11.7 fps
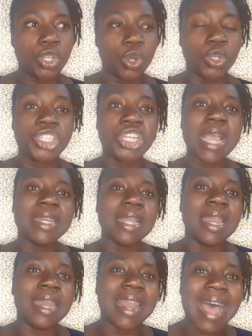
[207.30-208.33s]
shine
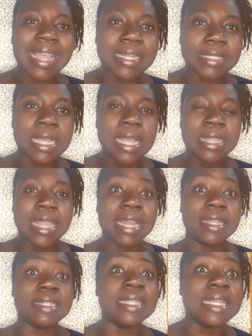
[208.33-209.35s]
a light
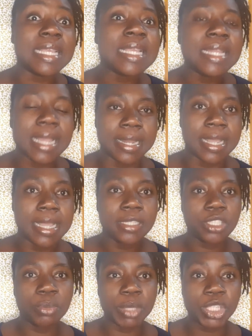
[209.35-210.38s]
that is needed
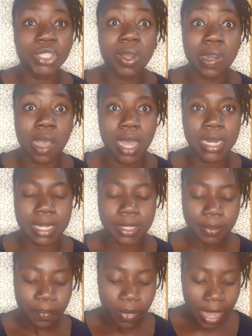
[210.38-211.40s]
to be shone on
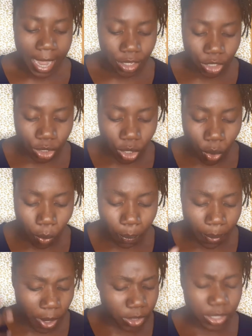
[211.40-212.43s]
it. And so
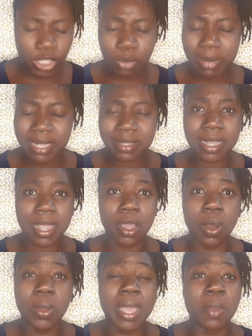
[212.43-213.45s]
persons may say,
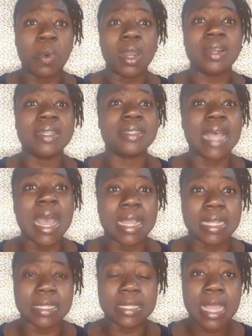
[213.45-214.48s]
okay, what are the
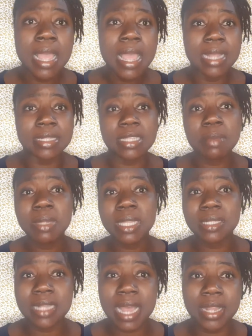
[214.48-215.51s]
signs? And some of the
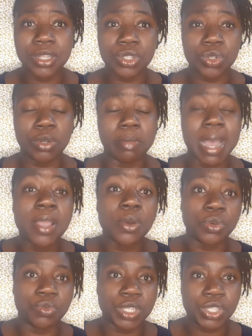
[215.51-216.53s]
signs during my
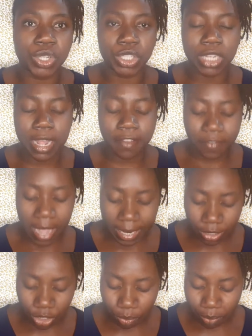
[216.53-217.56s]
own research I
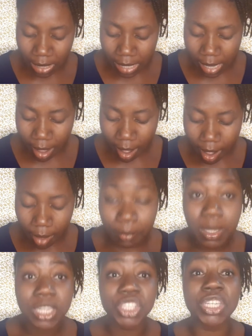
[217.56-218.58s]
find to be
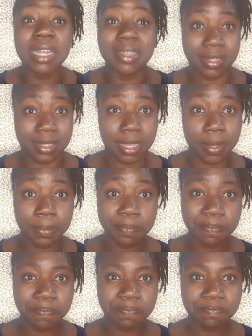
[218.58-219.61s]
jealousy,
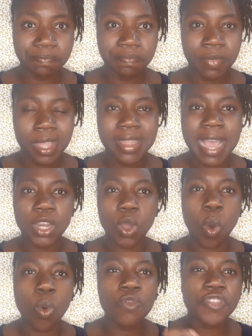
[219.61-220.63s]
that
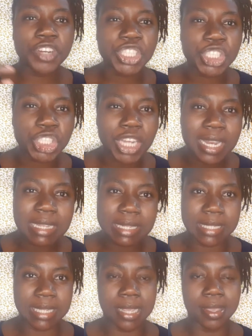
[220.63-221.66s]
over
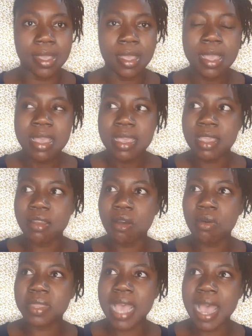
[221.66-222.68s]
jealousy,
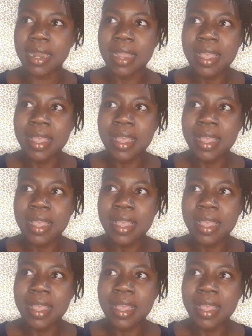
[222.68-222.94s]
that